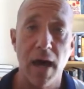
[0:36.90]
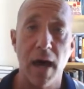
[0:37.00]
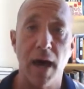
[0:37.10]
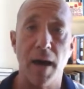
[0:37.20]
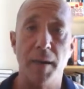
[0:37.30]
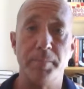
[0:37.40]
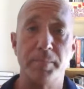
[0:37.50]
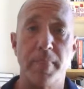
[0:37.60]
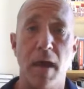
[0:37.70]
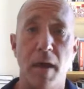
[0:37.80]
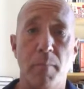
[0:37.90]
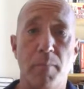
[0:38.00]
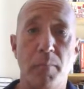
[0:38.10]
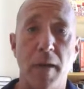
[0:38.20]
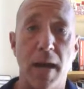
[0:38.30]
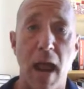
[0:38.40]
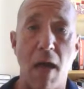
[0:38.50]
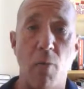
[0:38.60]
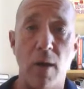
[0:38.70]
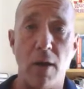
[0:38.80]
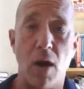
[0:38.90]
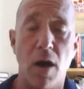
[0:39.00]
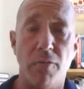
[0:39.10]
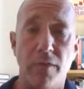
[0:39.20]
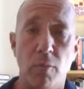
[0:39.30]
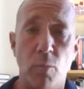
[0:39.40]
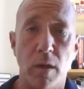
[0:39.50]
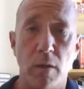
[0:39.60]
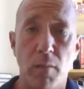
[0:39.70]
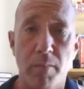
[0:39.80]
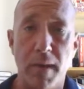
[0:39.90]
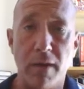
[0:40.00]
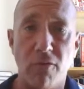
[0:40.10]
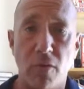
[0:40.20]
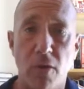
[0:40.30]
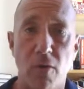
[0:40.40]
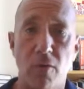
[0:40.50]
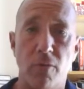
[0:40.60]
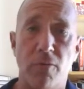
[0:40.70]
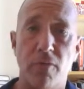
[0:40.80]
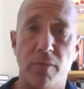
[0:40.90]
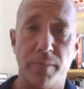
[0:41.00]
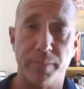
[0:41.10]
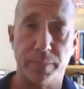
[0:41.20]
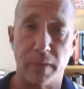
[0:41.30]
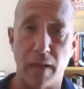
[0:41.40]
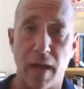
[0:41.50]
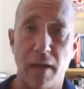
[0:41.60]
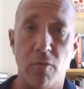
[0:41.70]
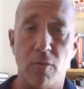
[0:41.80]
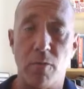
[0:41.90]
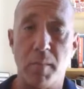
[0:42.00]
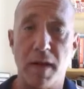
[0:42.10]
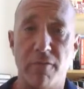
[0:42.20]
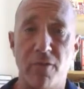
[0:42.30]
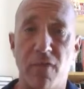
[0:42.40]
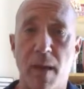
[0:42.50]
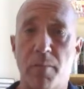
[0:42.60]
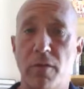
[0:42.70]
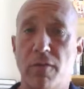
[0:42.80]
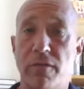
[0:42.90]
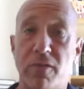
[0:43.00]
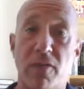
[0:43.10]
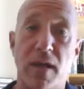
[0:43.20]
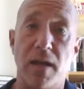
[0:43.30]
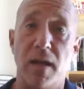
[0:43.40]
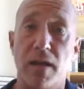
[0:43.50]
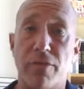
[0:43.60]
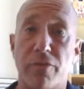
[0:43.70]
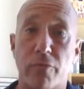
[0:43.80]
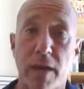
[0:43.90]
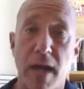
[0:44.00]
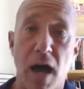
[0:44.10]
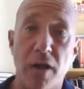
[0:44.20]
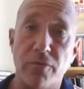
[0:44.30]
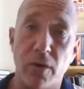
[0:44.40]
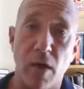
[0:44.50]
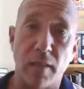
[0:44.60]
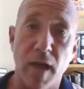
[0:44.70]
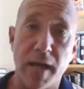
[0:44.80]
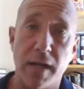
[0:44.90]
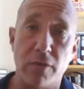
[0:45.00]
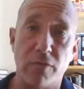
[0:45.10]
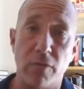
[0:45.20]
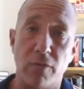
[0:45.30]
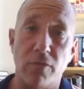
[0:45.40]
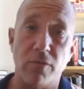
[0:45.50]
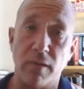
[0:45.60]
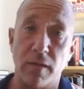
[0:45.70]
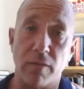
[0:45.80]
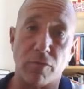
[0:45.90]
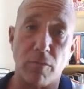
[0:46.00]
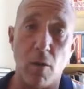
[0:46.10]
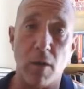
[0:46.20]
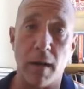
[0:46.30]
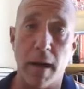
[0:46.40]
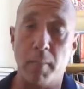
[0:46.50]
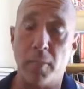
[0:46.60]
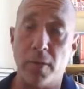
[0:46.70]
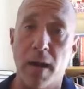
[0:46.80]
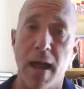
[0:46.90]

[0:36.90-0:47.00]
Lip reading: But we often will mix those. In other words, we might have a sample of, let's say, 300 online interviews, to throw out a number,